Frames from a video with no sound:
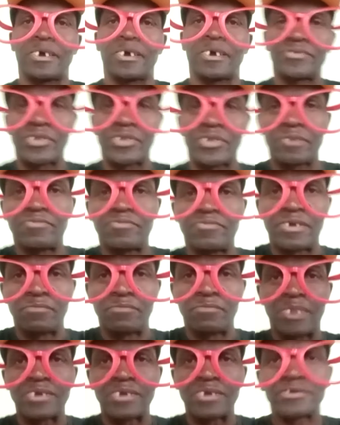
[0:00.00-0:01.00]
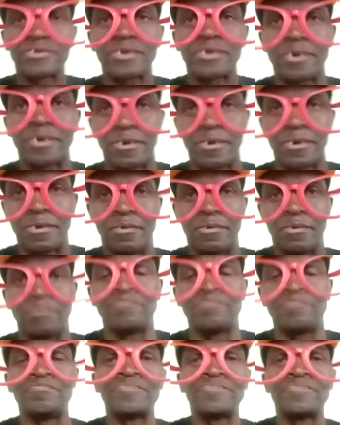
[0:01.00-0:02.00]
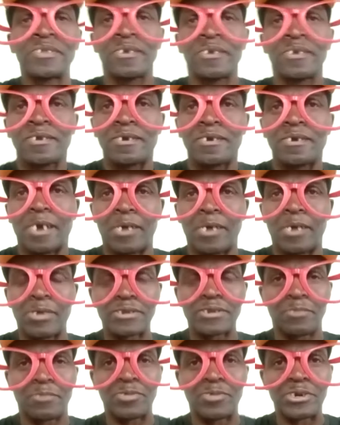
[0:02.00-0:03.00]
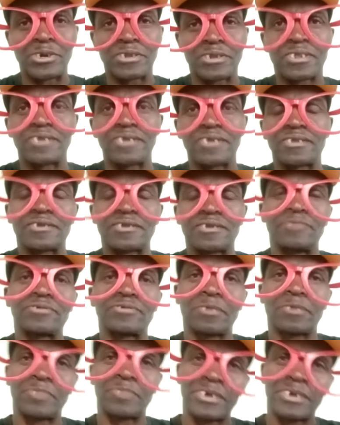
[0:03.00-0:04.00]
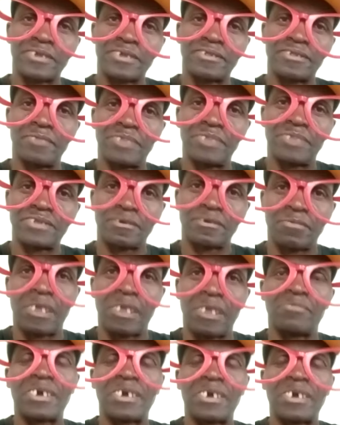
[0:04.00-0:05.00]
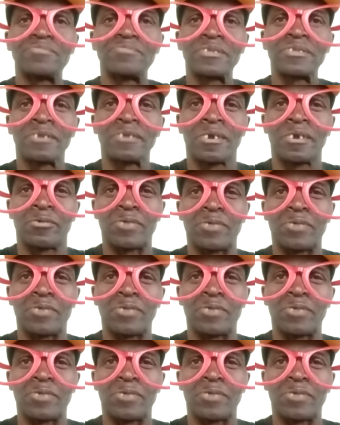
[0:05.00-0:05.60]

thank you very much. Our supporters, Kaizer Chiefs supporters, they must remember when